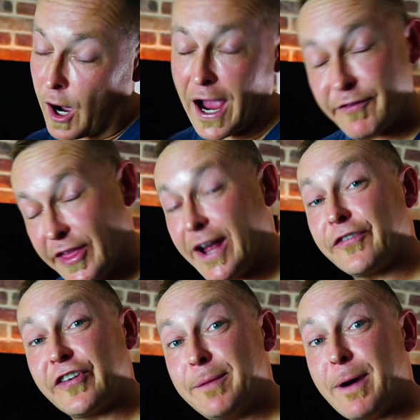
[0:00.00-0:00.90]
everything I
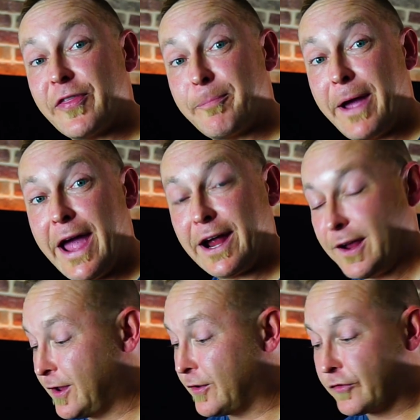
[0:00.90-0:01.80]
said about the
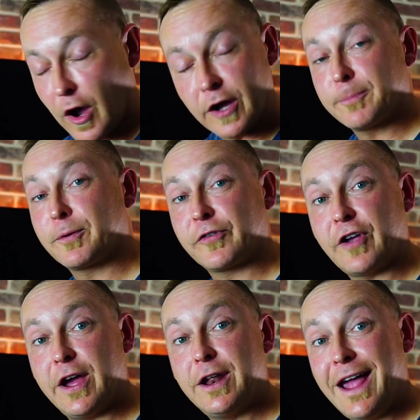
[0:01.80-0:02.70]
pack is
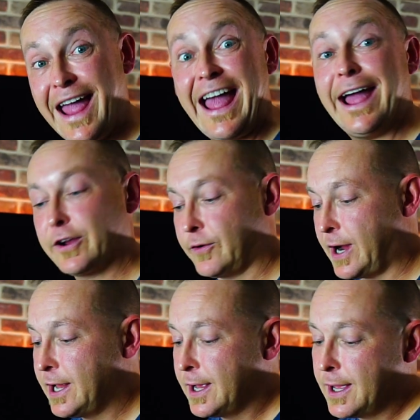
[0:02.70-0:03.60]
100%
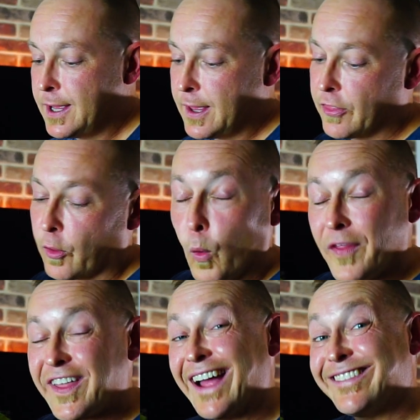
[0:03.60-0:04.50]
accurate. The
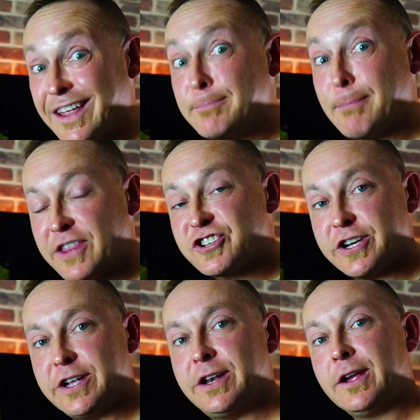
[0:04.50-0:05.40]
one thing I did
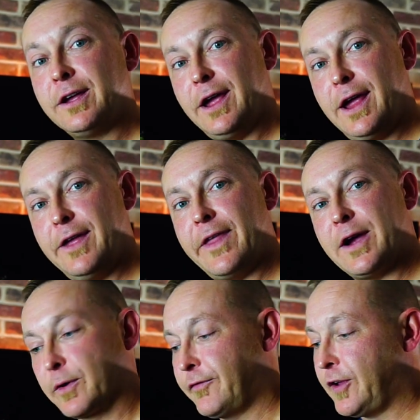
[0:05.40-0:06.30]
mention in
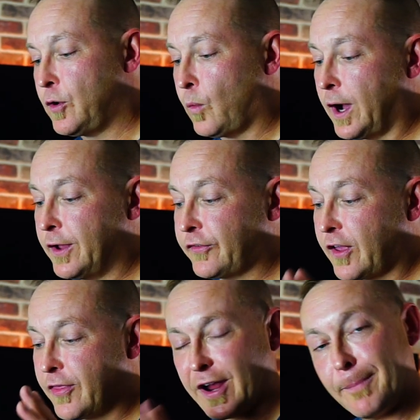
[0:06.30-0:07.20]
that review was
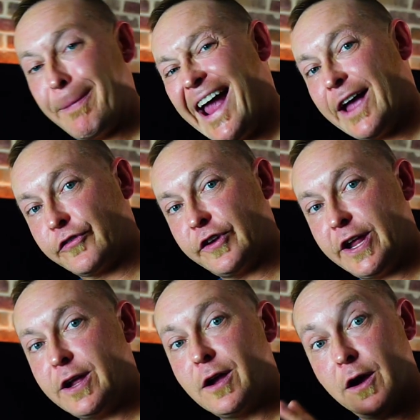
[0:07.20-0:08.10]
the
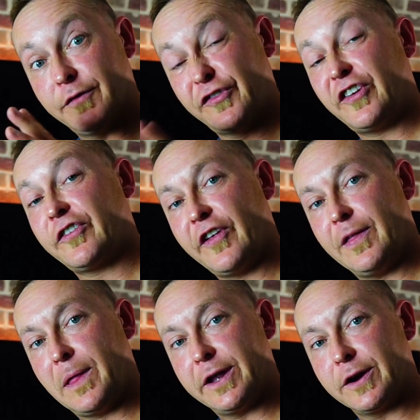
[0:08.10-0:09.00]
capacity of 60
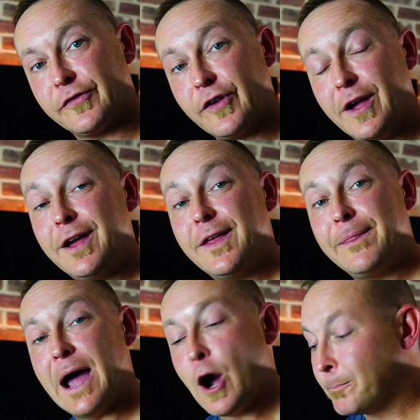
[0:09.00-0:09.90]
liters.
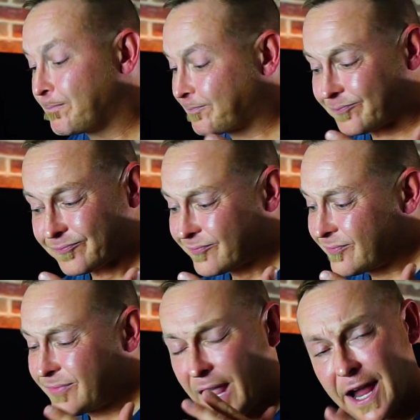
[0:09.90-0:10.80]
Now,
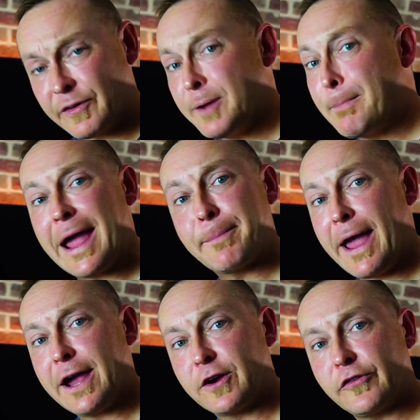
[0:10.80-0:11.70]
every
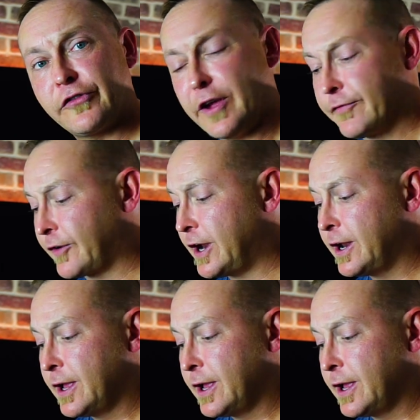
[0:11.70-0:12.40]
backpacker is different.